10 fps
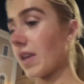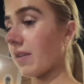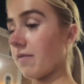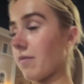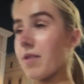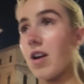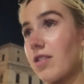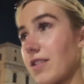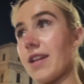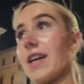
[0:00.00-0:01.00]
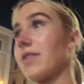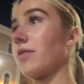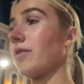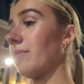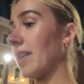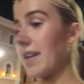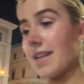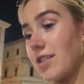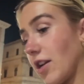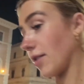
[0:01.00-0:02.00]
from last night and on the plane
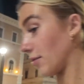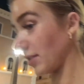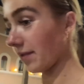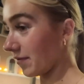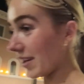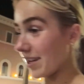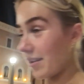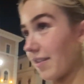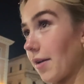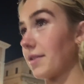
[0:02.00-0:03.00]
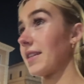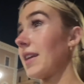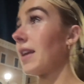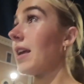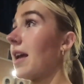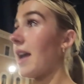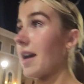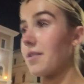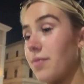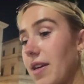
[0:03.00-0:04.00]
in total, so 3.5 hours.
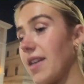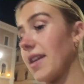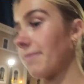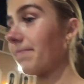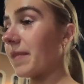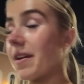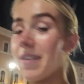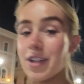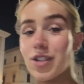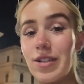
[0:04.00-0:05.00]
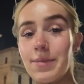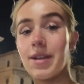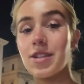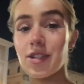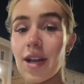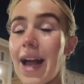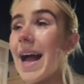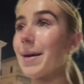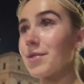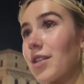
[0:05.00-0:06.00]
And we have actually
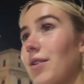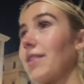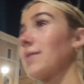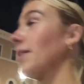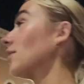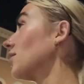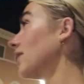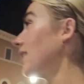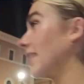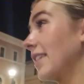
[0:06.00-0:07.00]
absolutely smashed it.